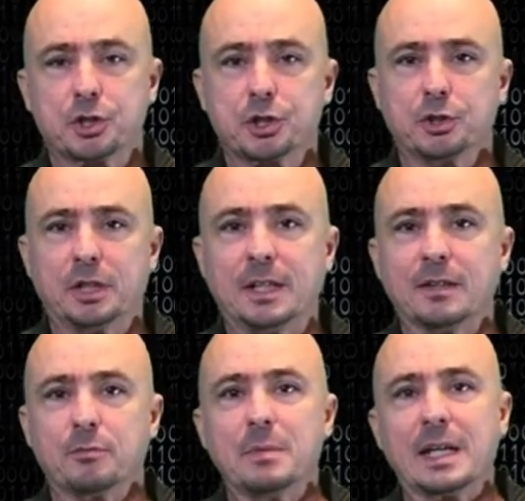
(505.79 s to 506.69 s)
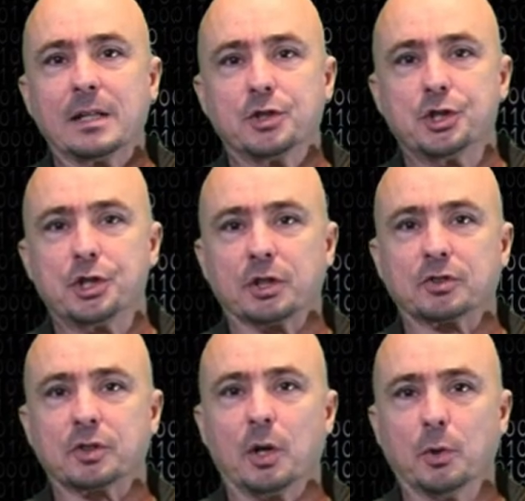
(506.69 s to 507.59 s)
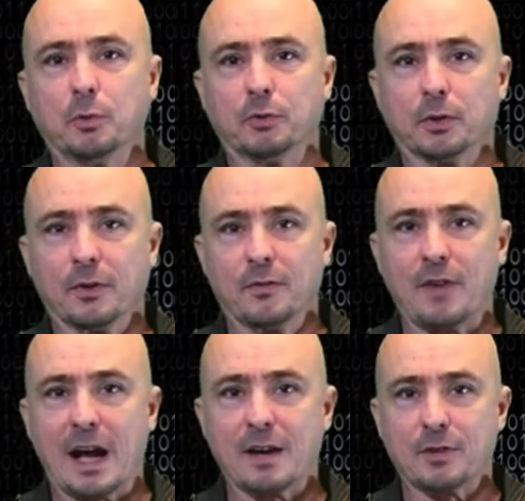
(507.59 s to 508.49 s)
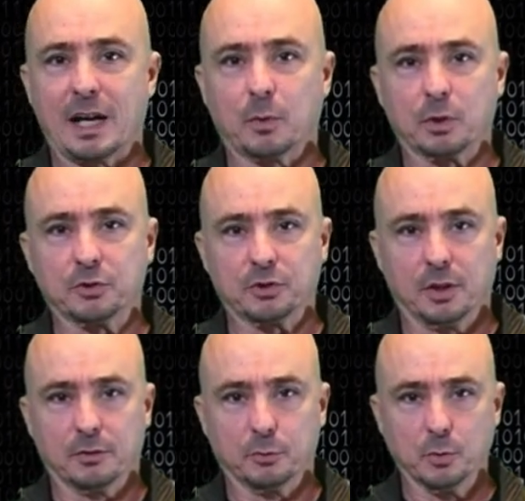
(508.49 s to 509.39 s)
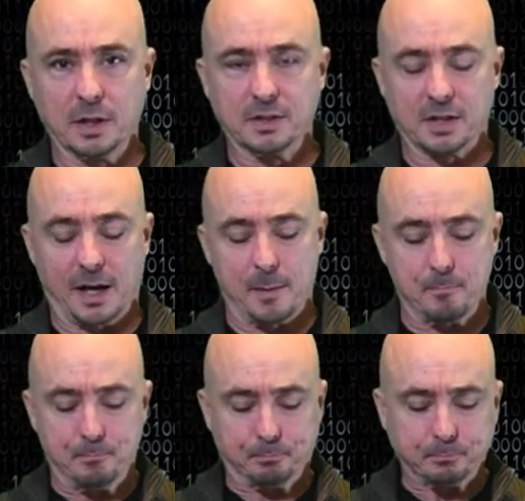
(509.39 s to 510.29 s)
should give me just over five hours of runtime,